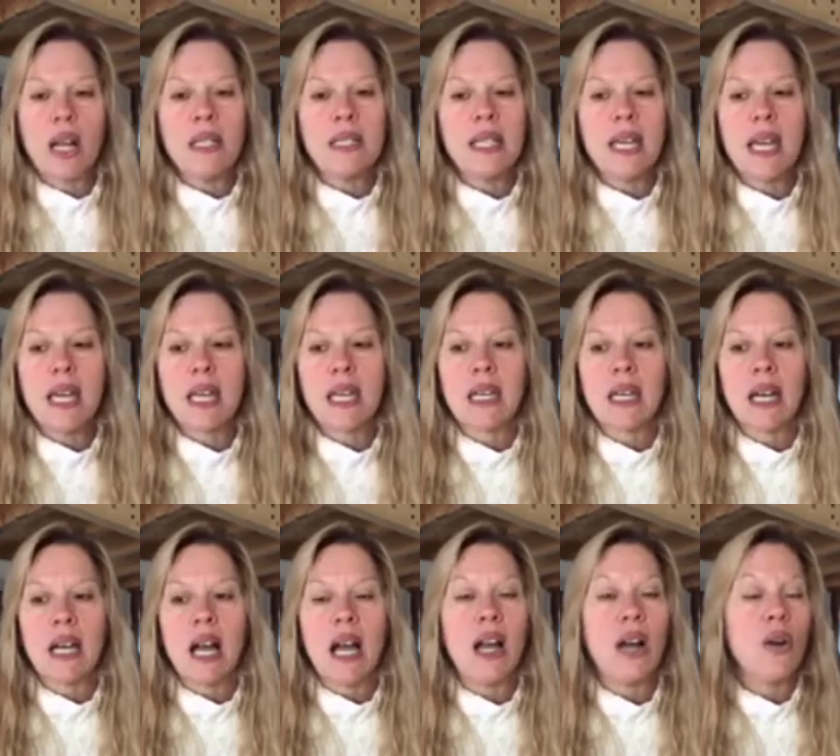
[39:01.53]
when I
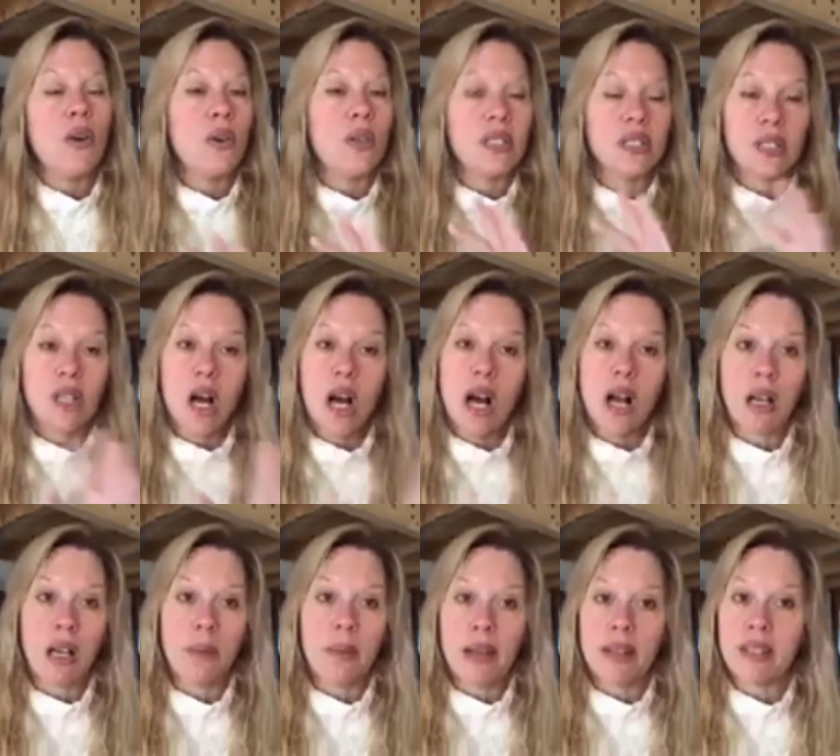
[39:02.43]
take, I always
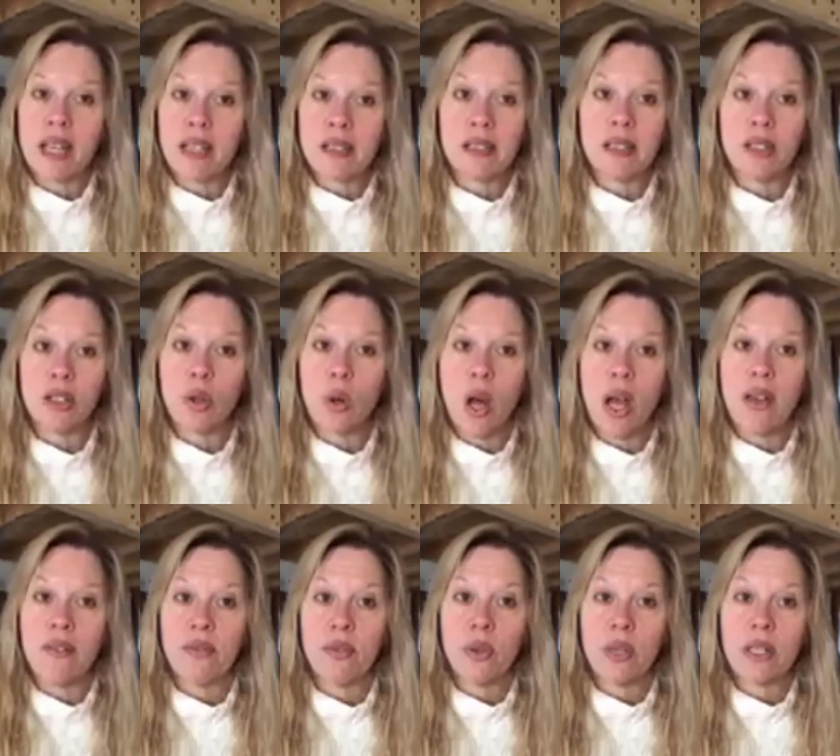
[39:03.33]
talk about that still
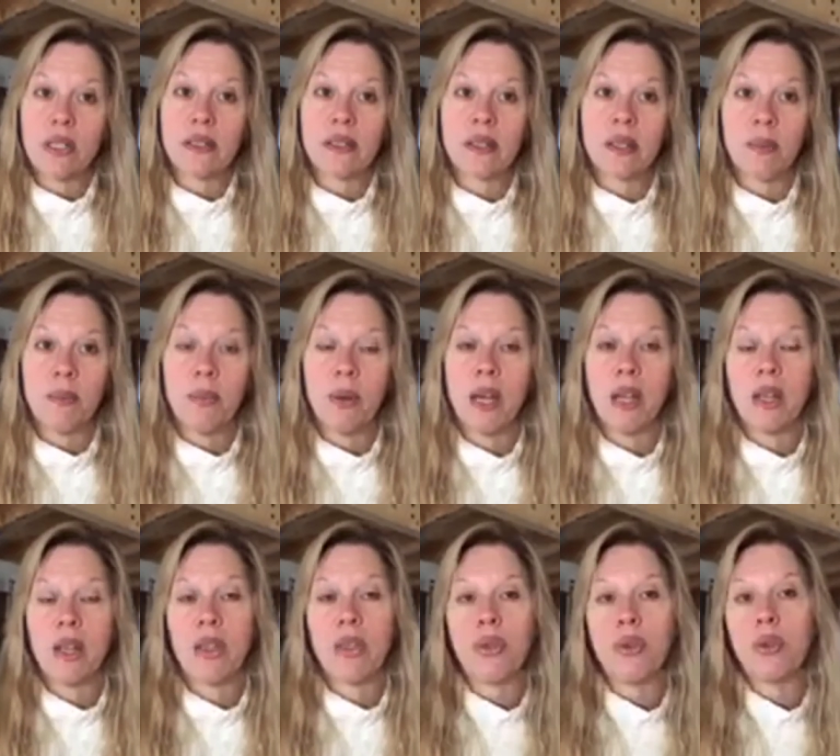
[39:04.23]
quiet voice,
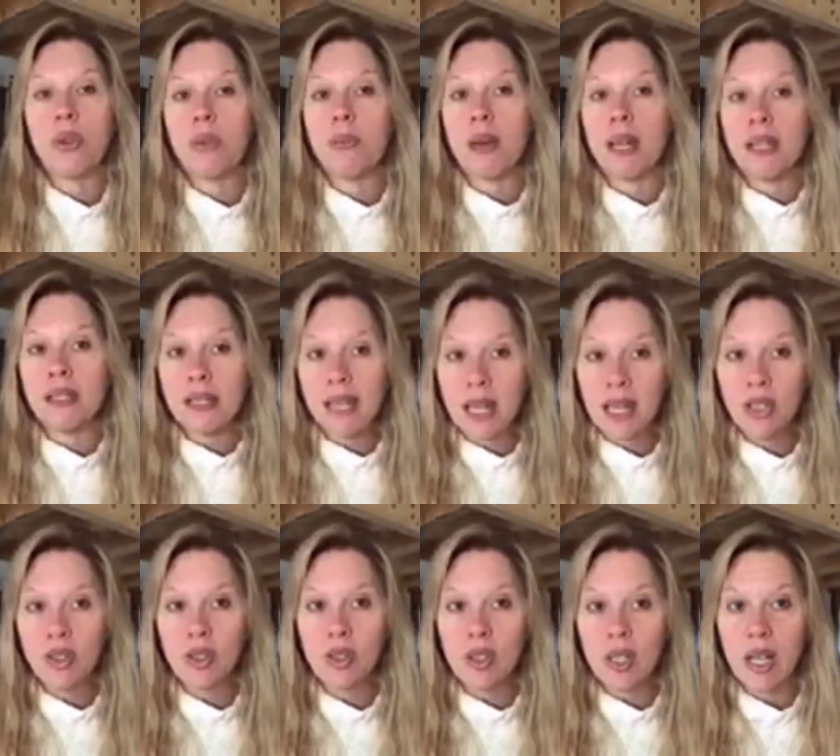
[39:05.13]
but through the
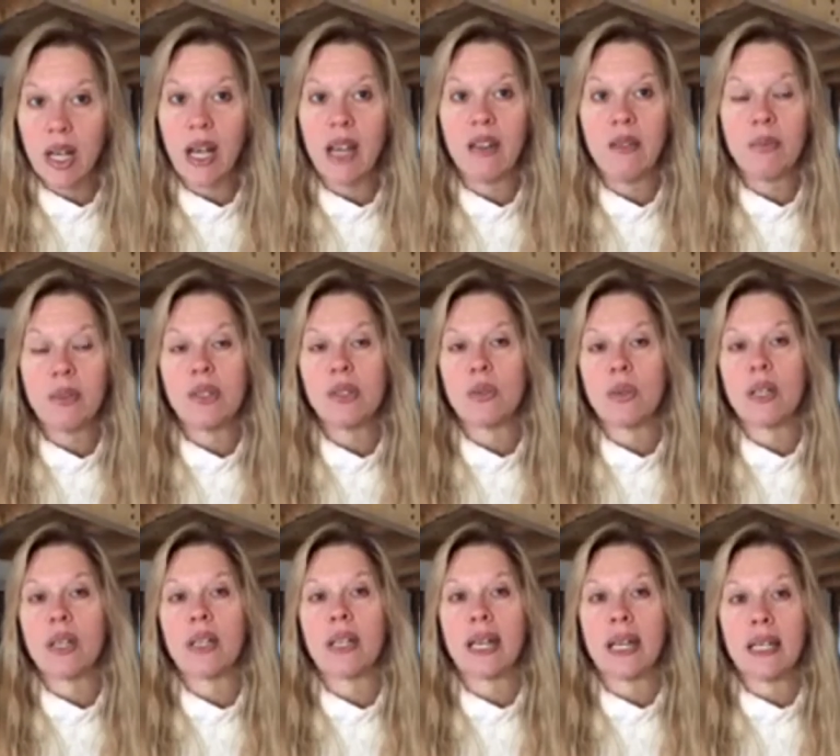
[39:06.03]
meditation that I have been
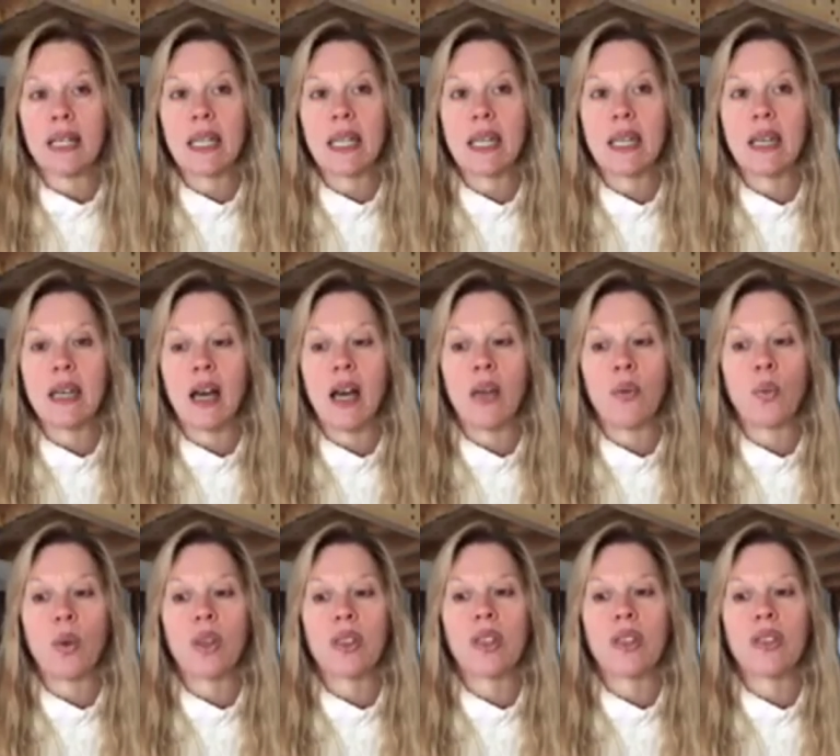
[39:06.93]
doing lately,
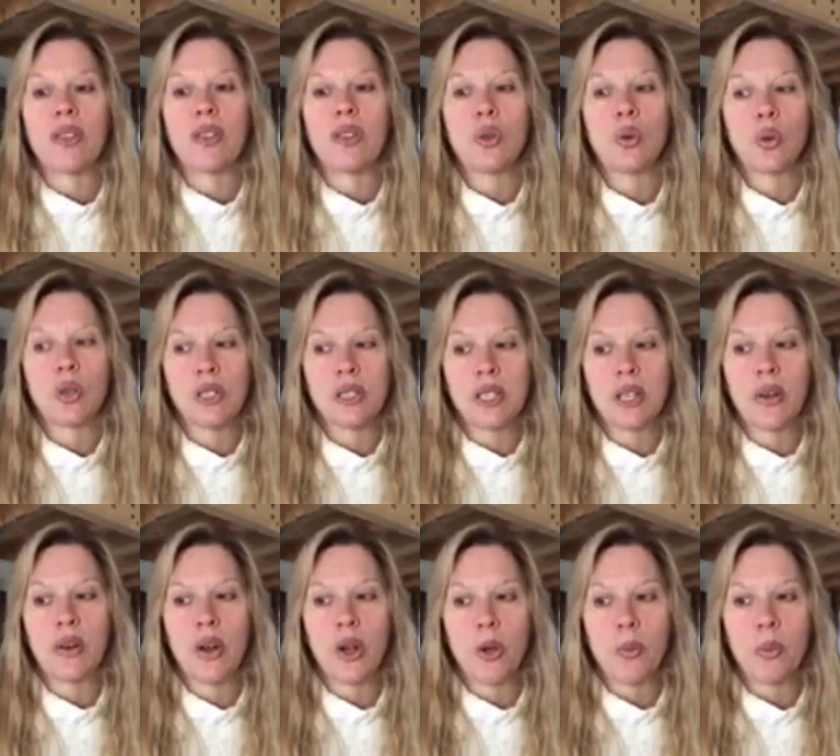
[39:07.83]
I'm with the doors
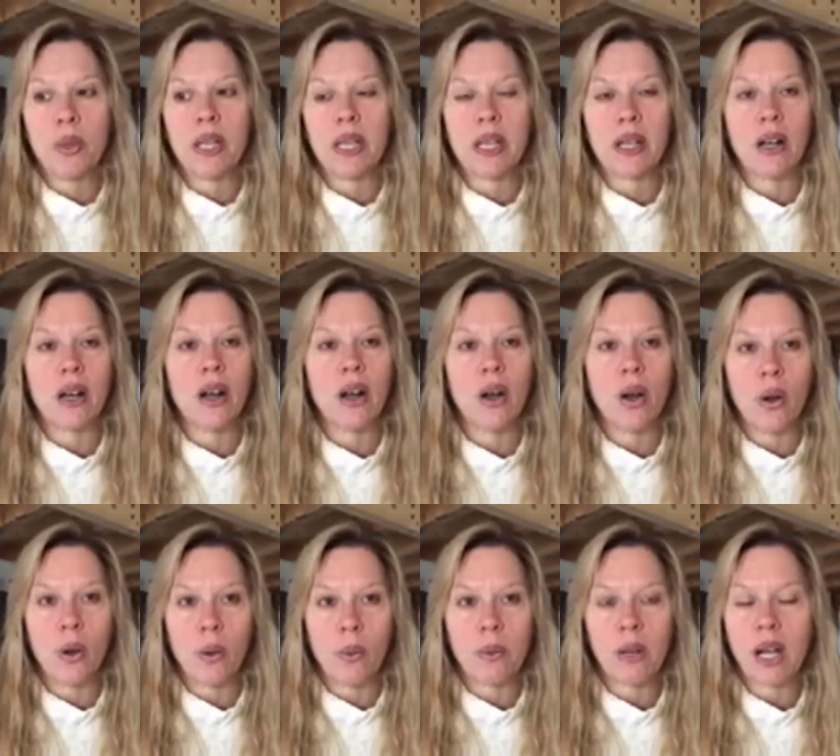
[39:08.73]
that are opening in our
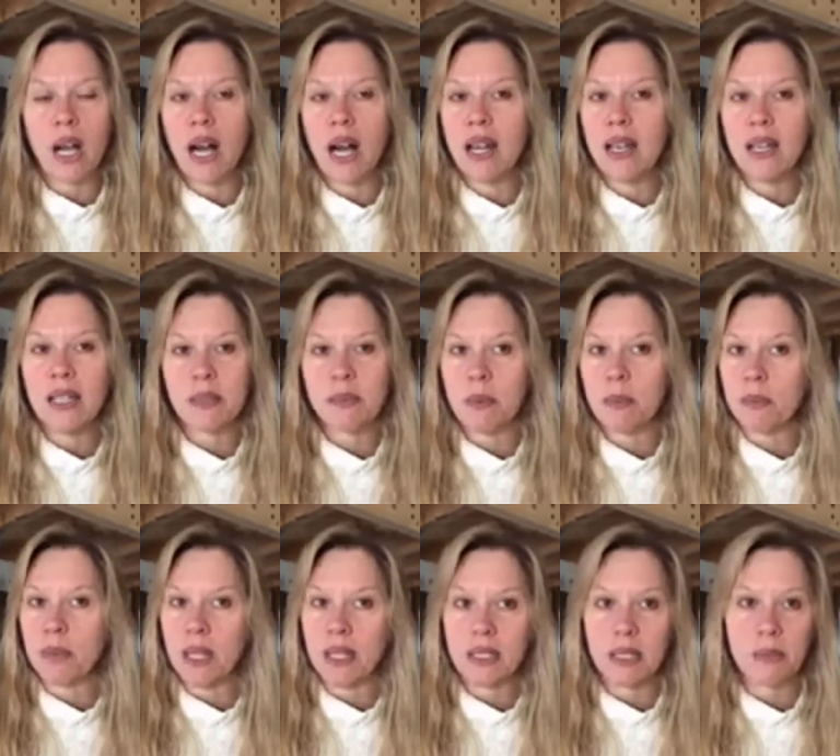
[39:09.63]
home. God has
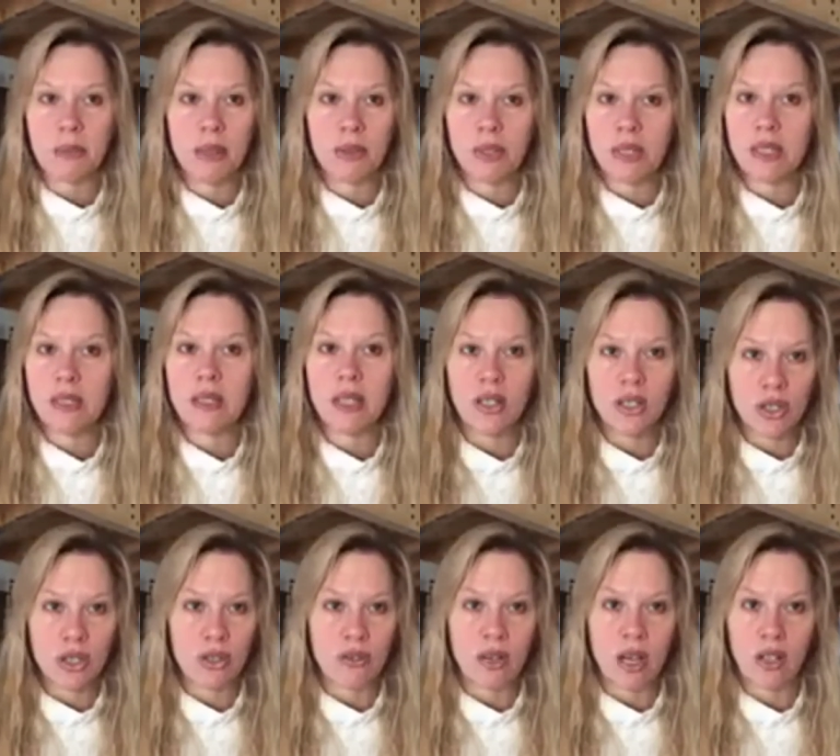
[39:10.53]
been blessing me with
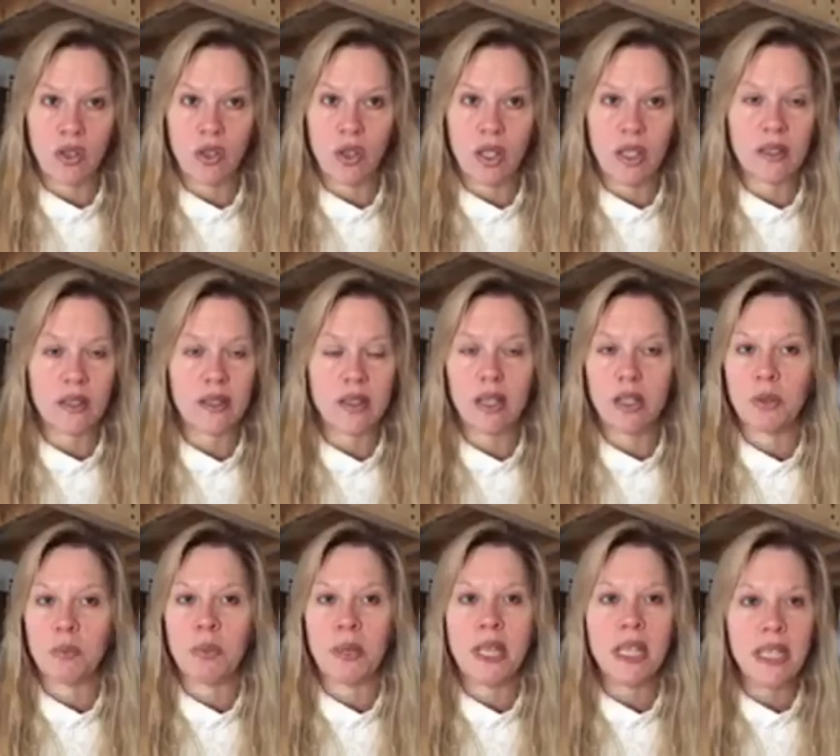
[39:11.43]
such direction and
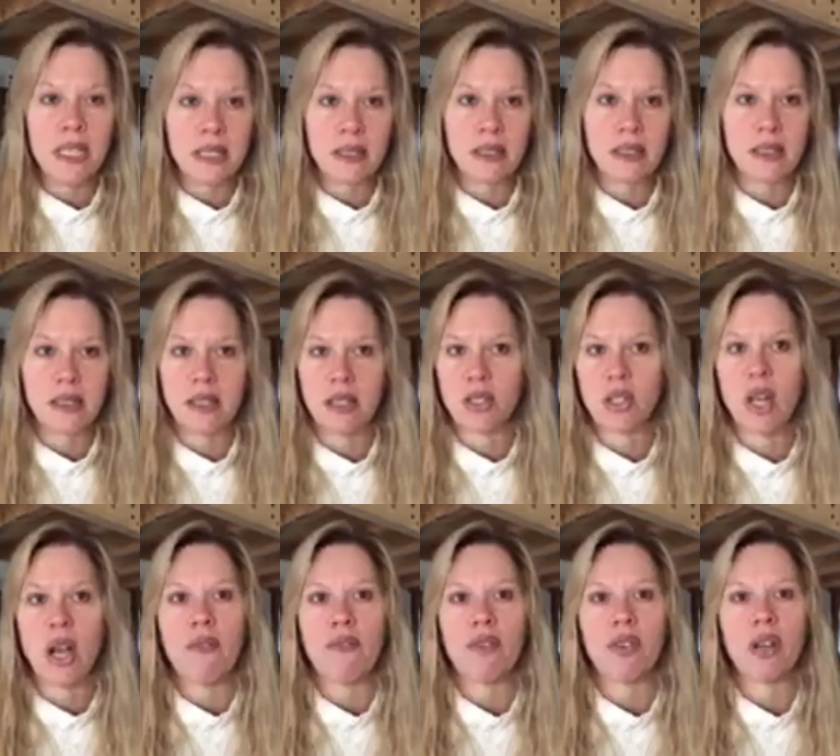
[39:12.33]
such peace and such
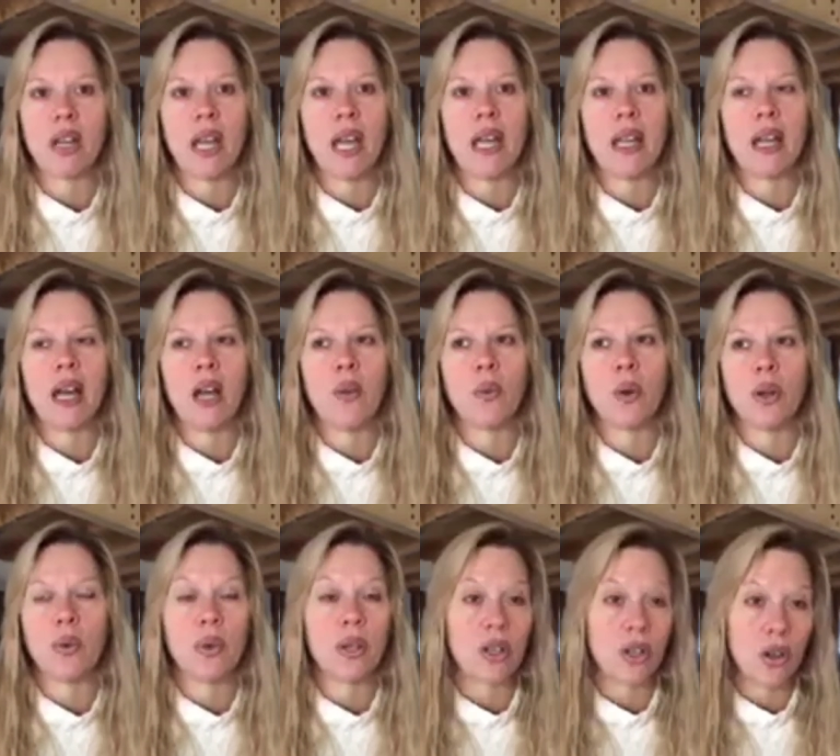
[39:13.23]
comfort, and I
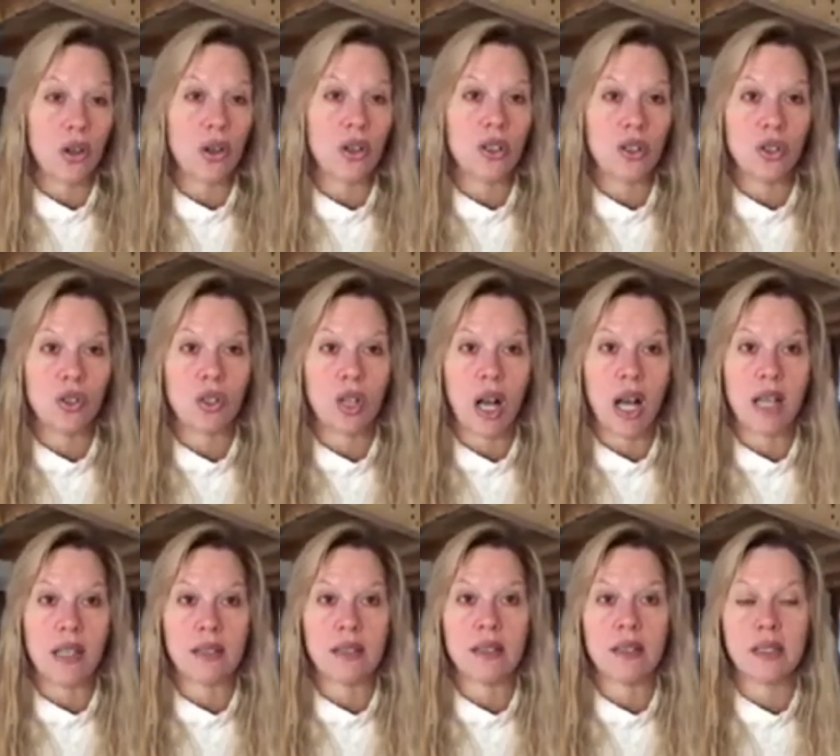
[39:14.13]
want to encourage you
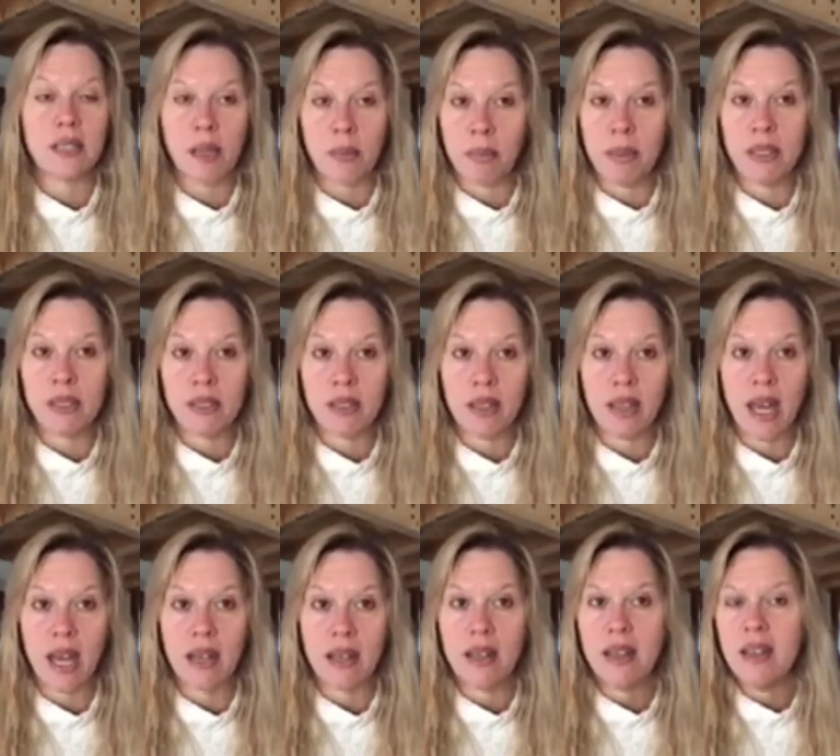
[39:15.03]
guys to step into
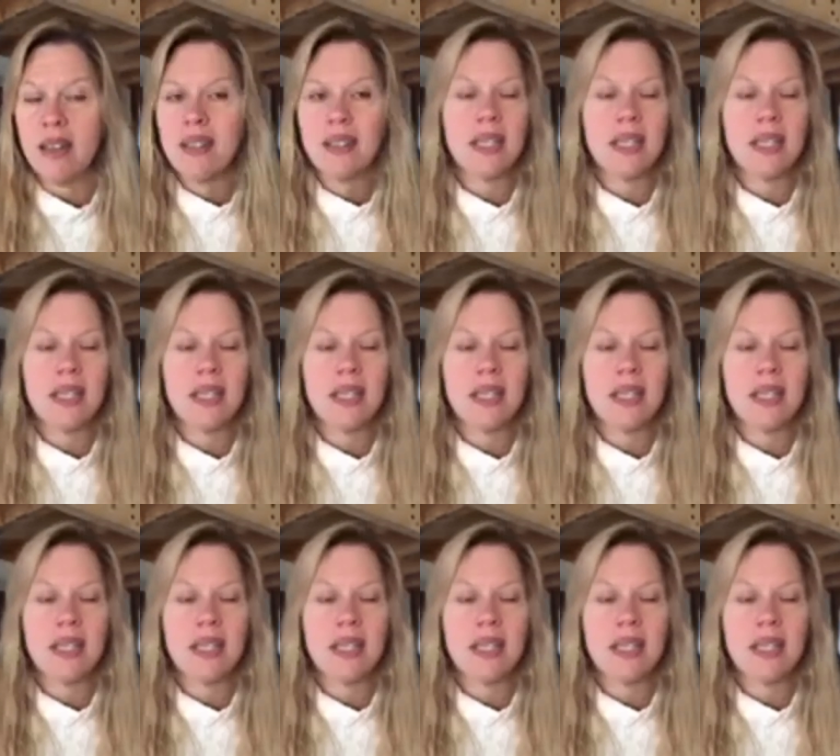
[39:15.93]
that.